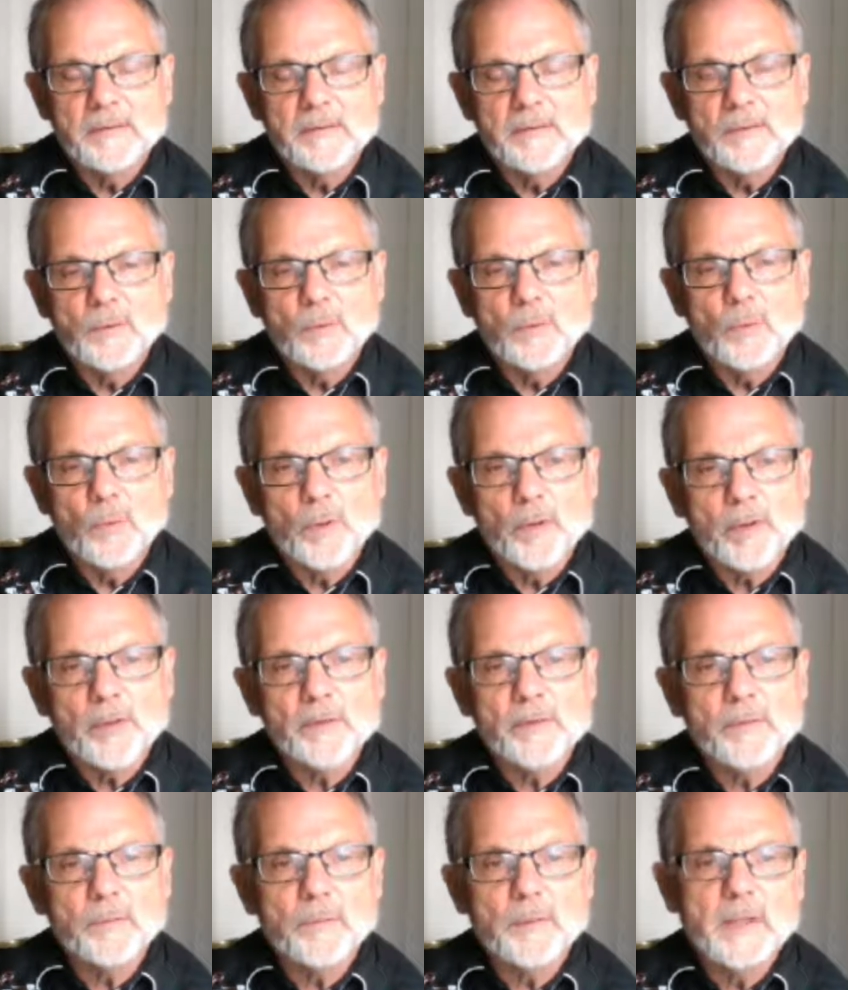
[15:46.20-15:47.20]
work
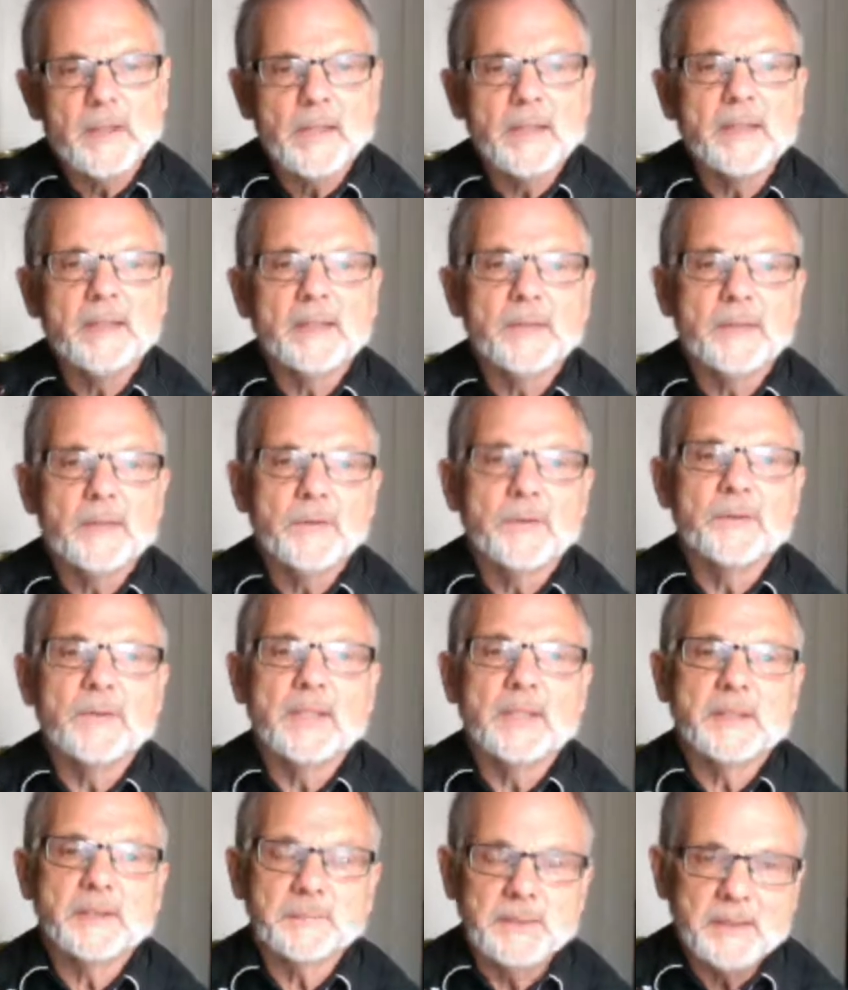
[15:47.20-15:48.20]
that we need to do
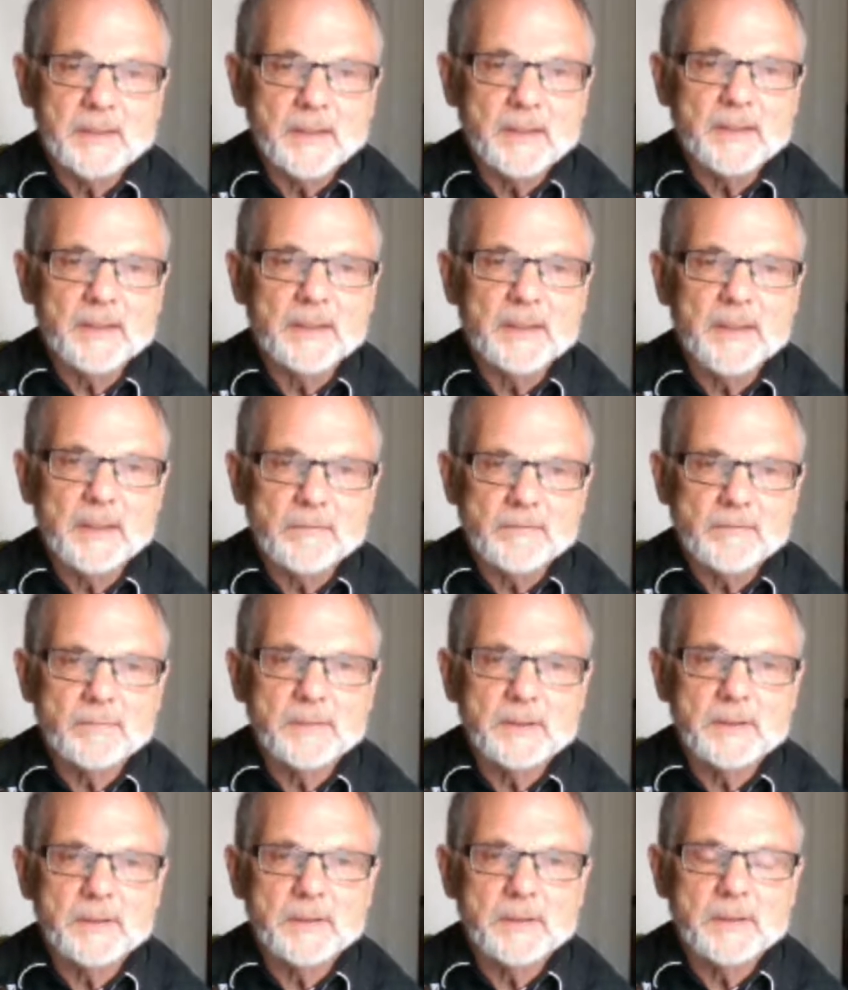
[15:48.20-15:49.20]
needs to be done in
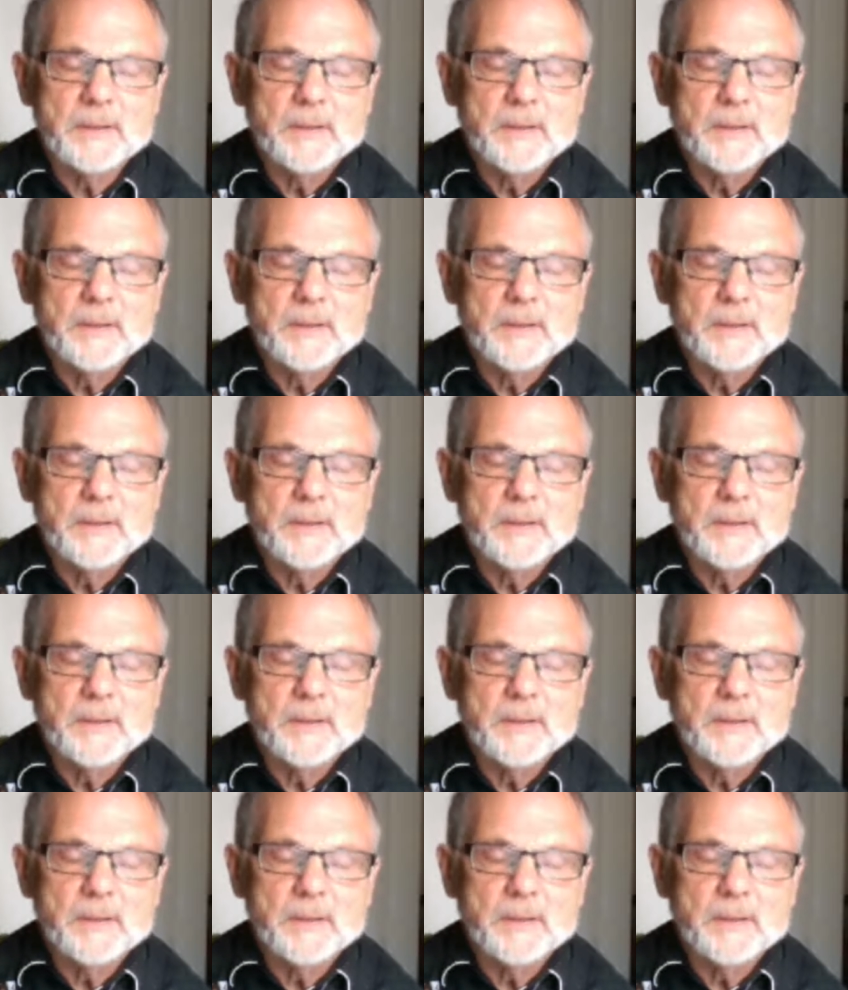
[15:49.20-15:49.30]
government,